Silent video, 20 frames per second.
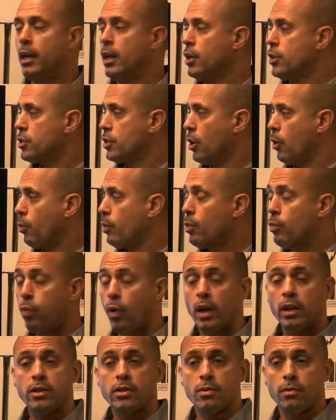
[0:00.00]
So we
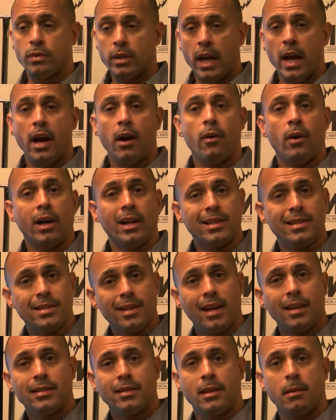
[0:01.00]
want to now
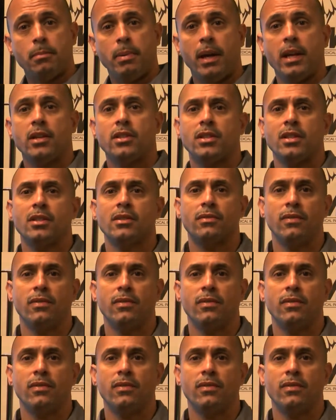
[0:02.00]
assess the patient's